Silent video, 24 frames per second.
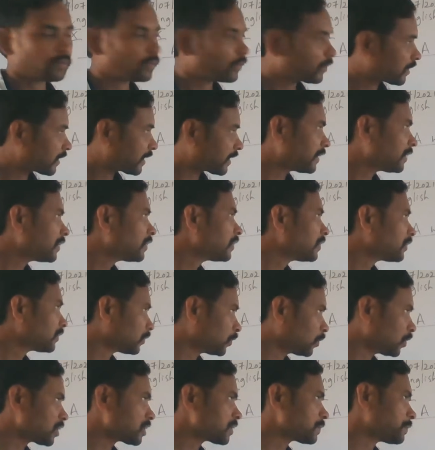Okay,
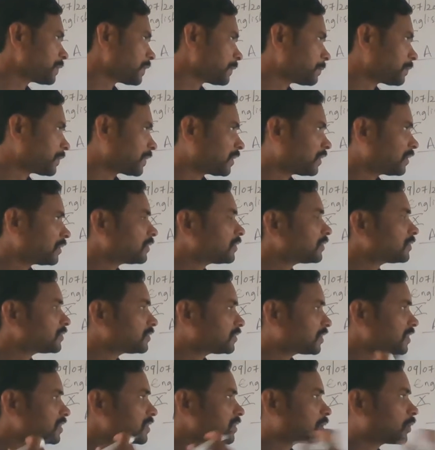those people
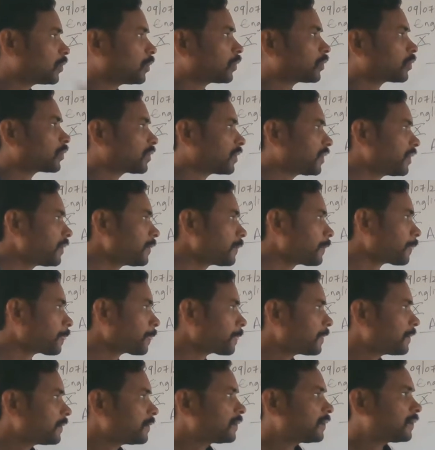just go to
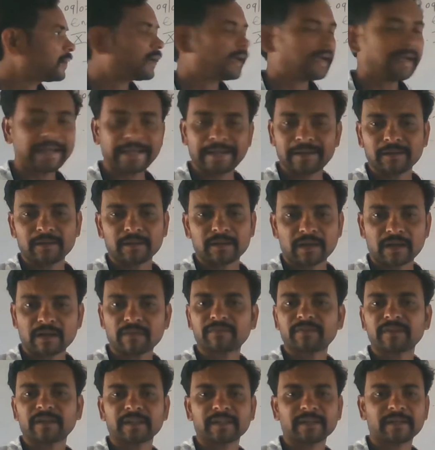the hell
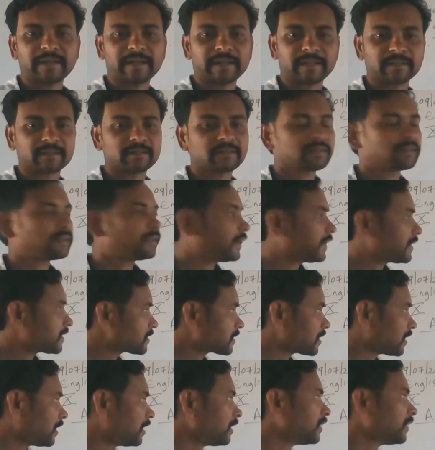after the death. That
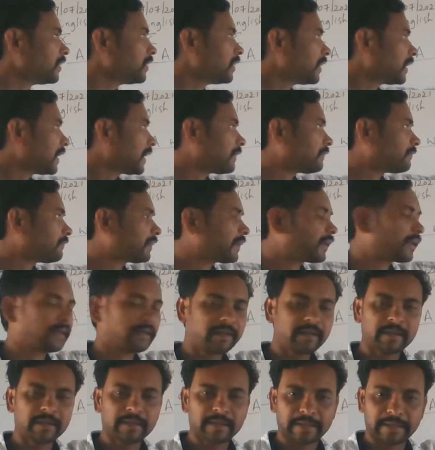is called heaven
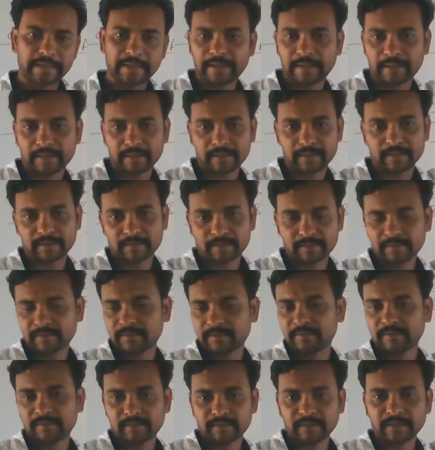and hell.
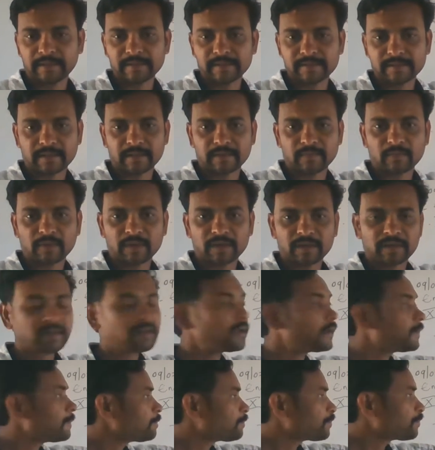That is called what?
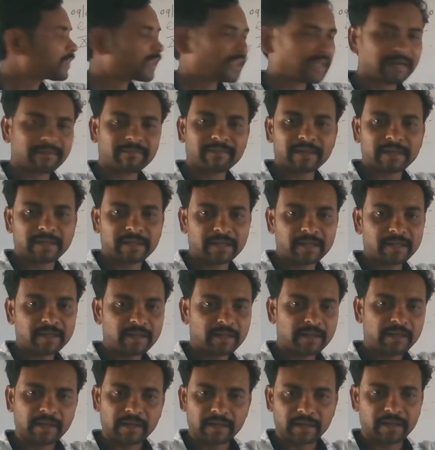Heaven and
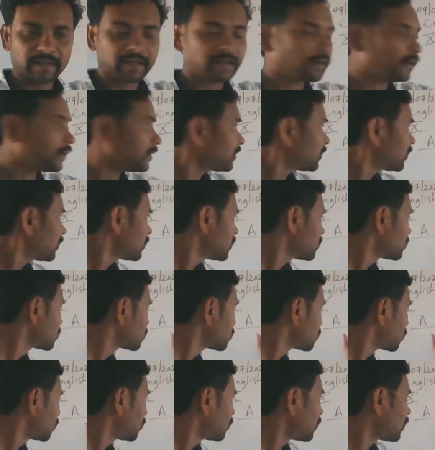hell.
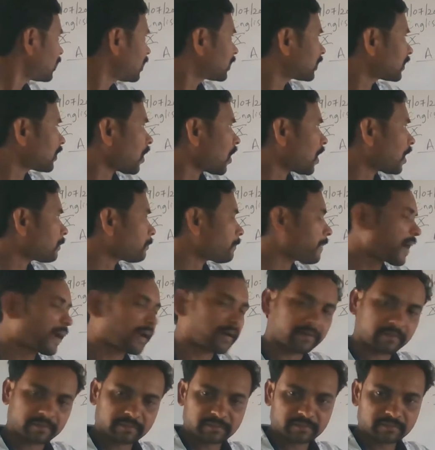So a wrong
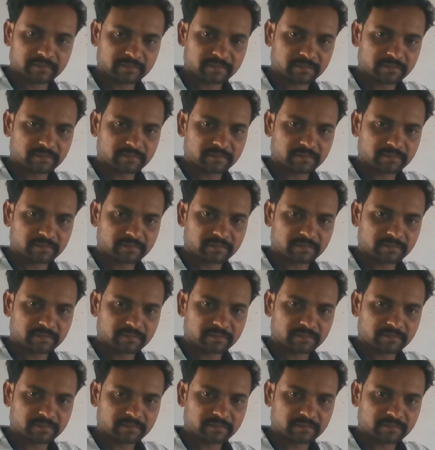man.